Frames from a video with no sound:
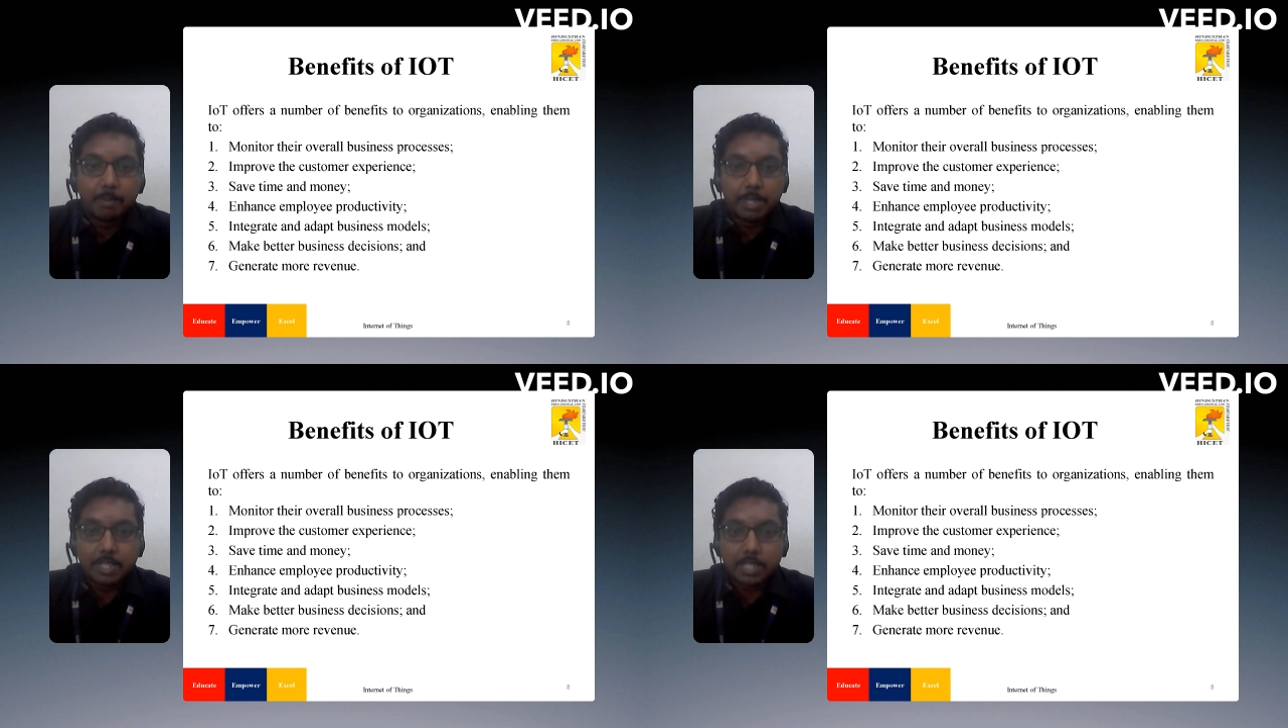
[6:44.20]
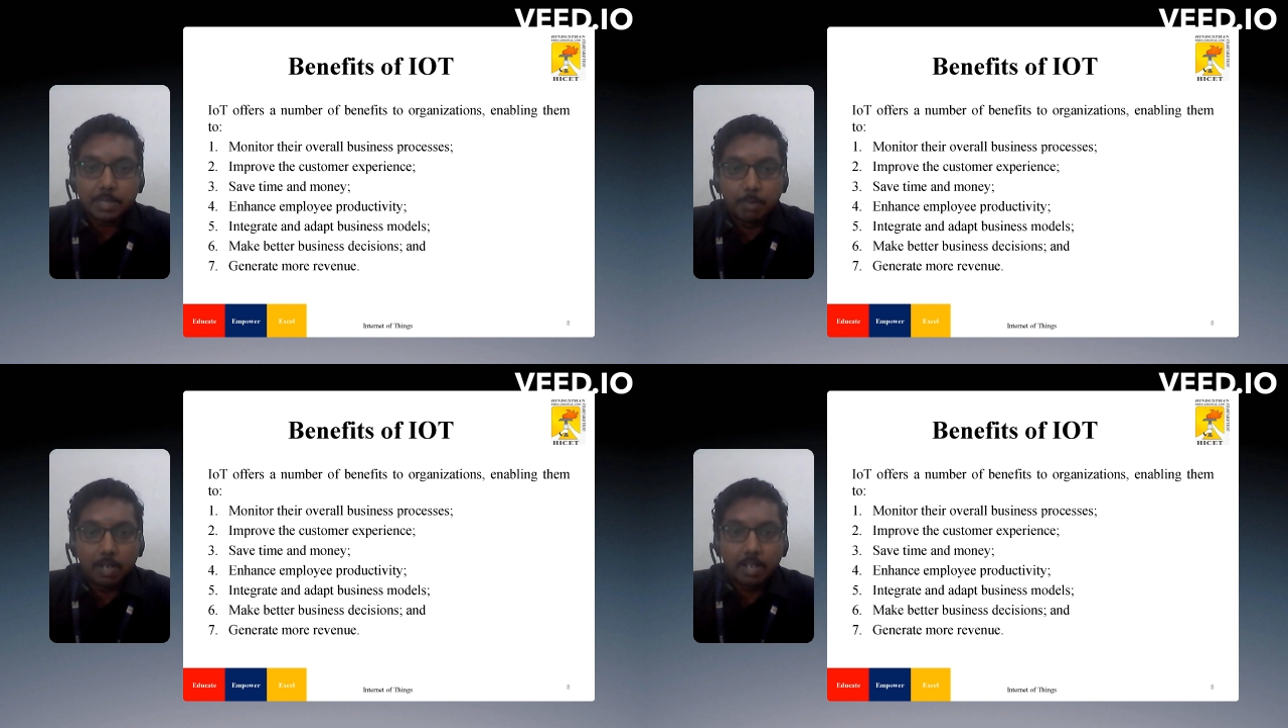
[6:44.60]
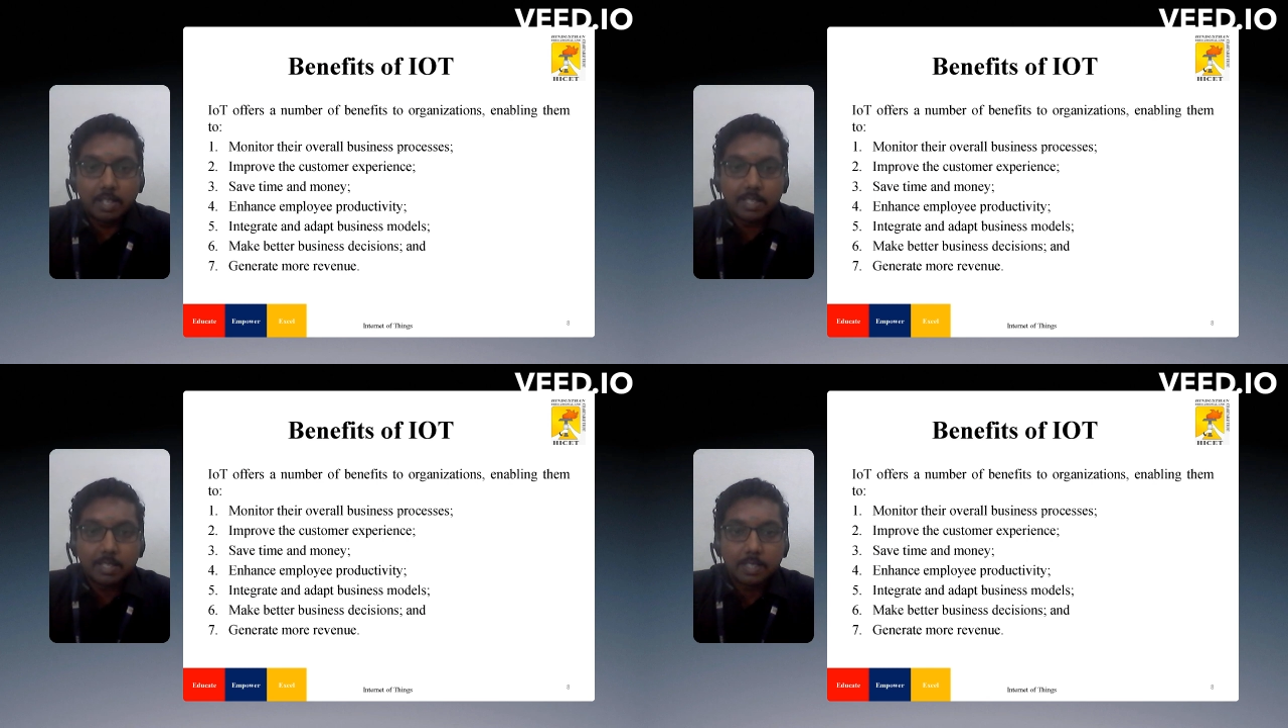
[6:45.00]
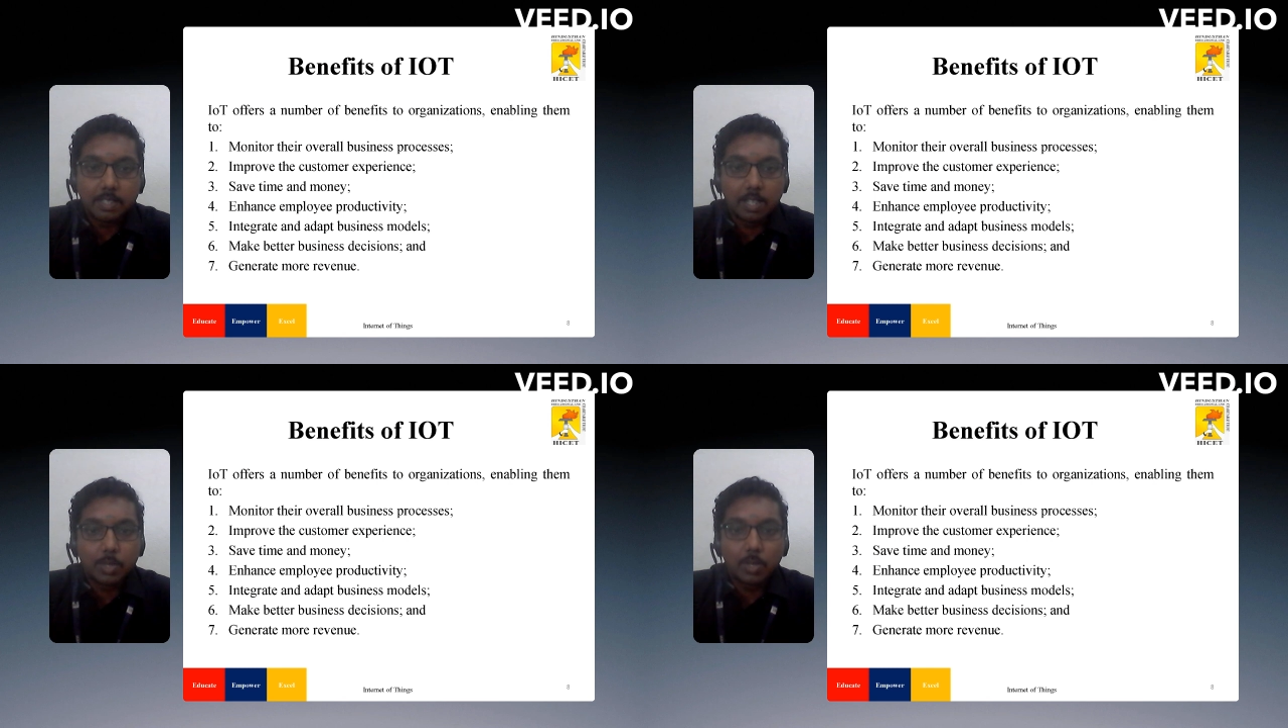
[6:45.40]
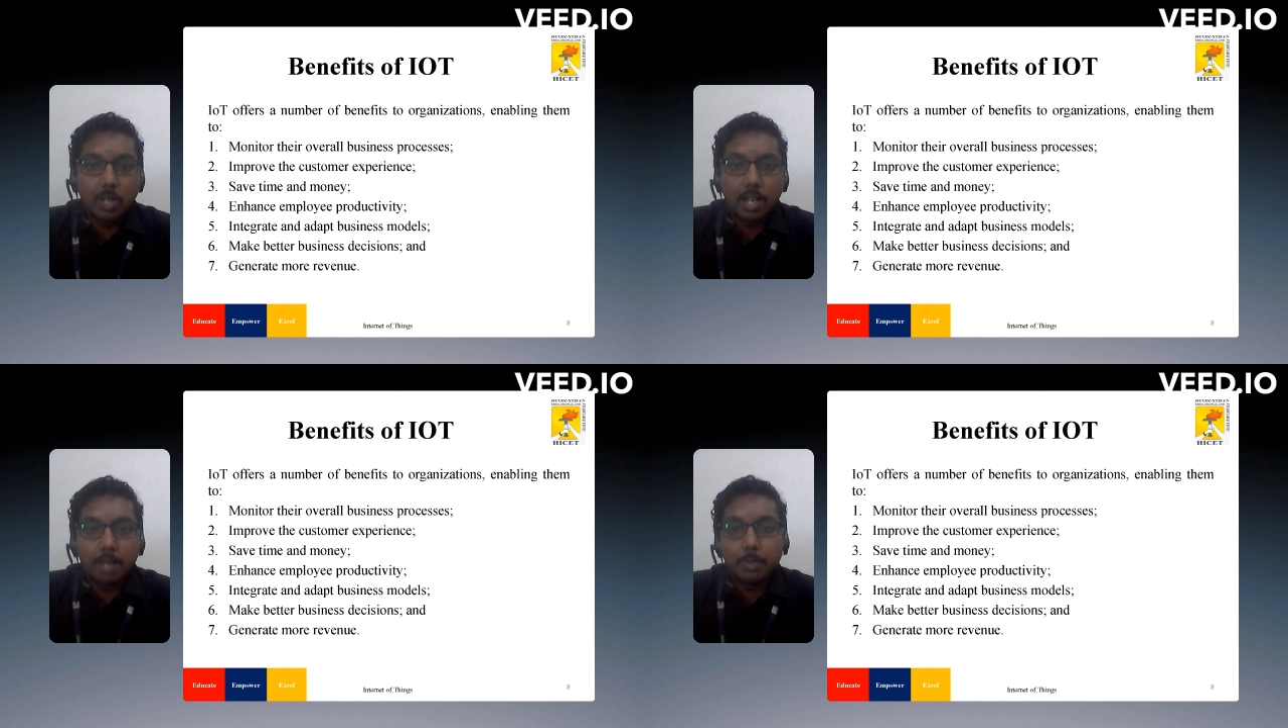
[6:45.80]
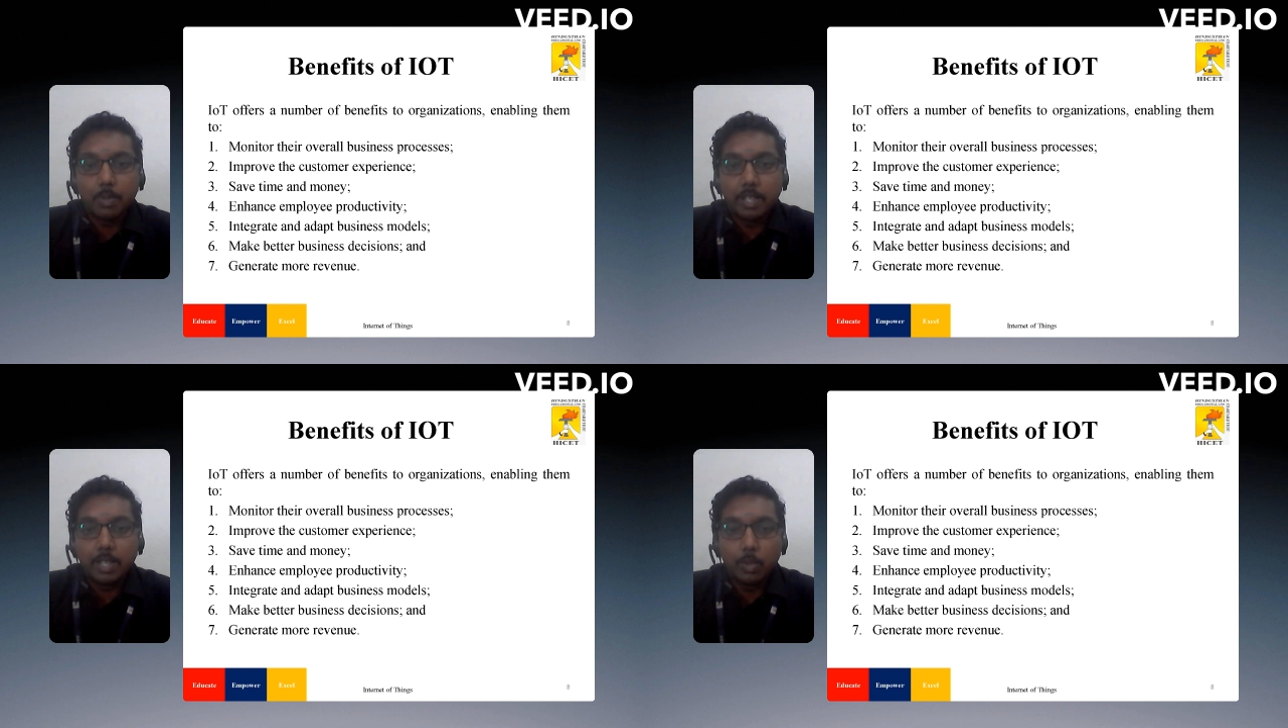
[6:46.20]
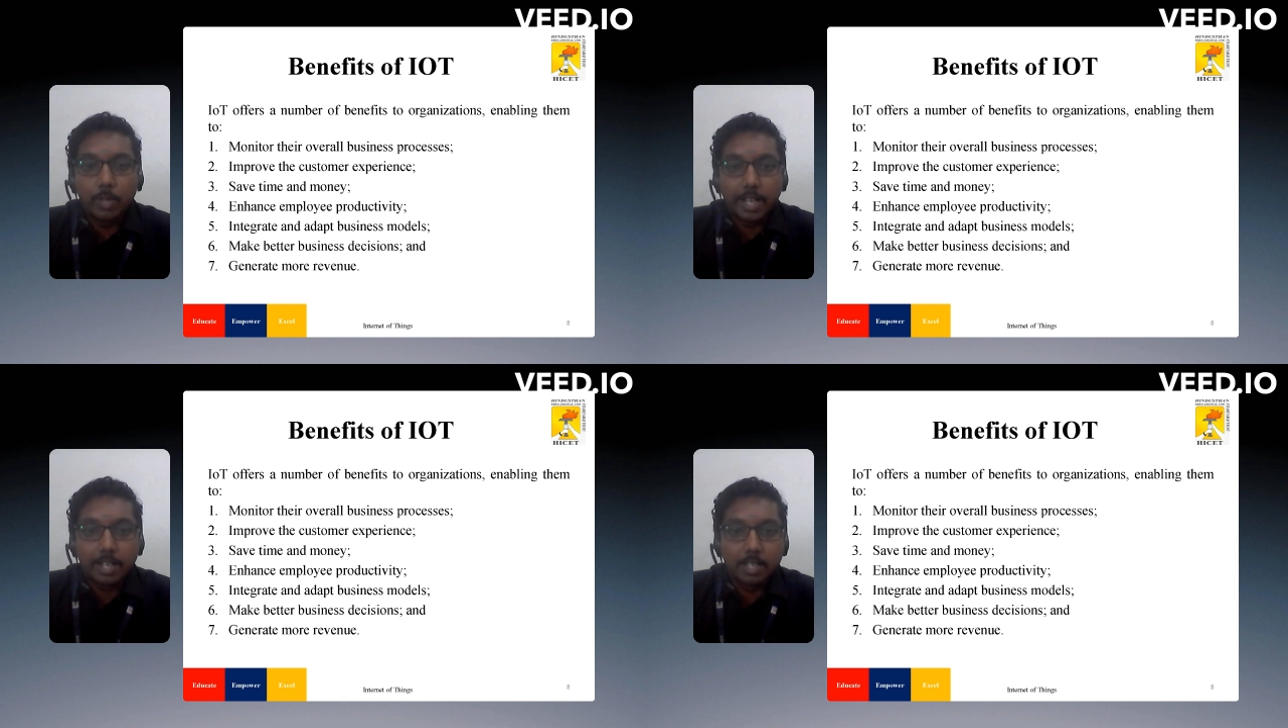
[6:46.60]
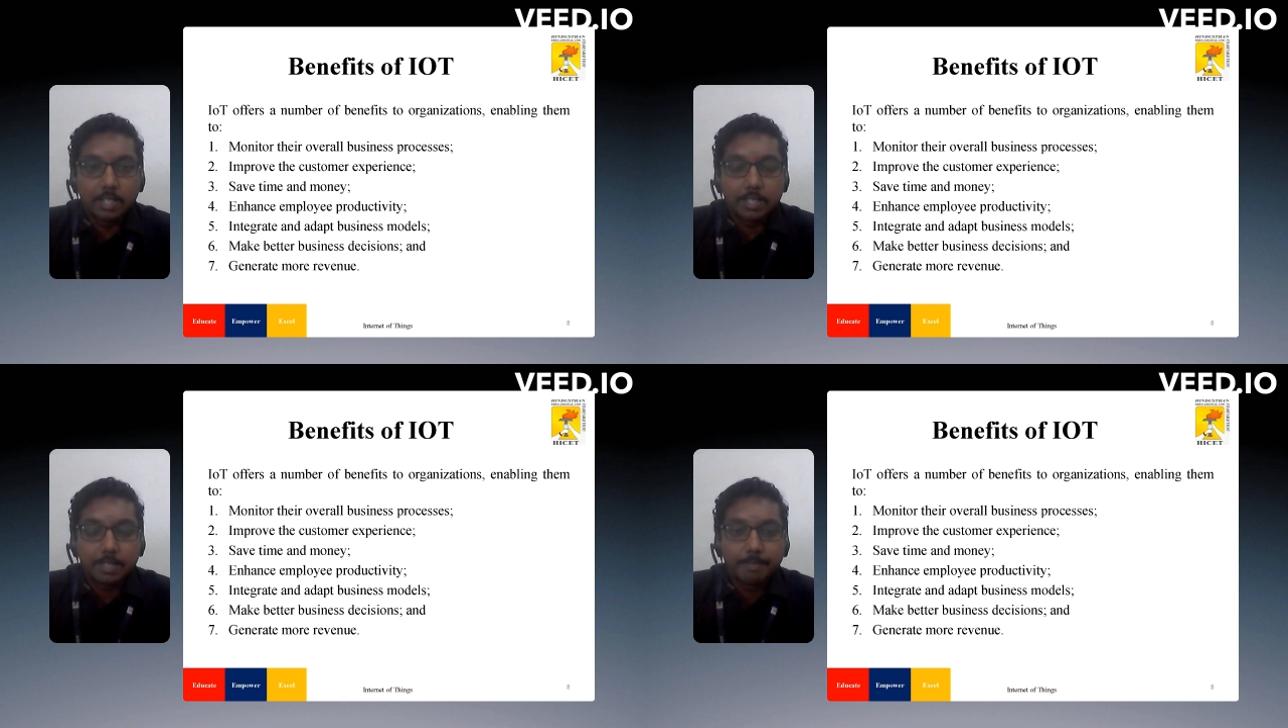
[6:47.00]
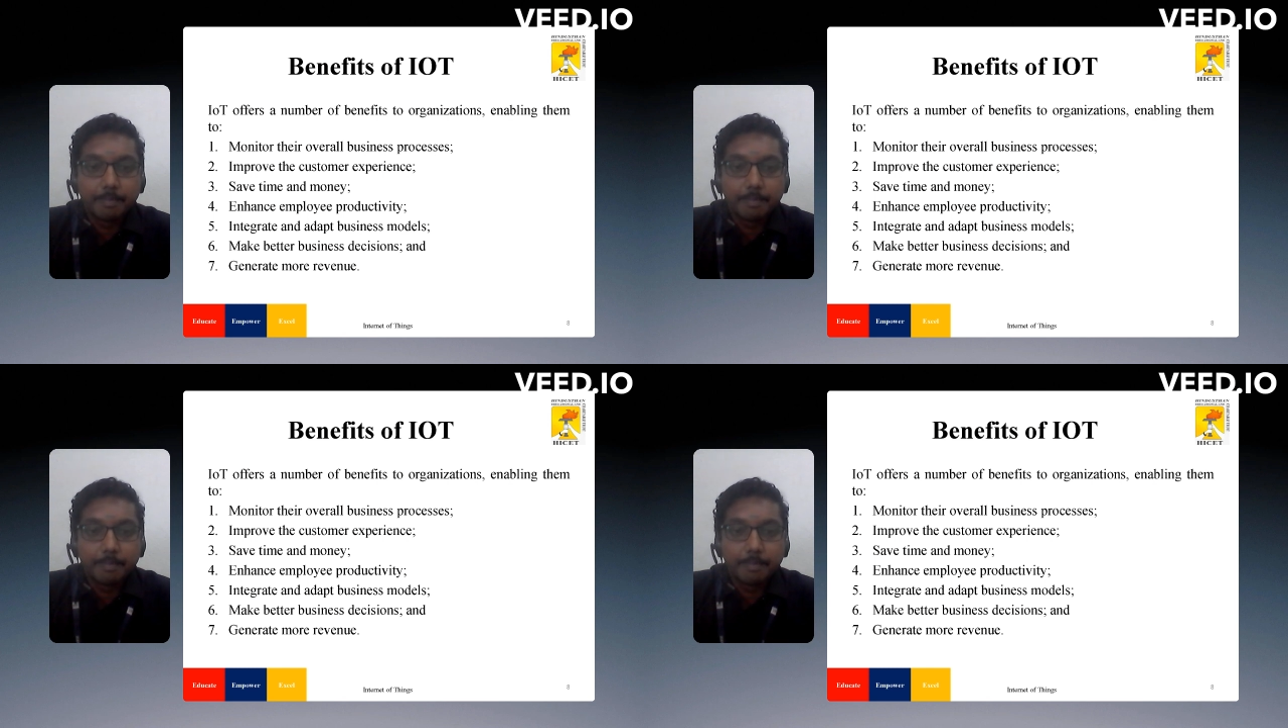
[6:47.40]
business models, also adapt to the new technologies,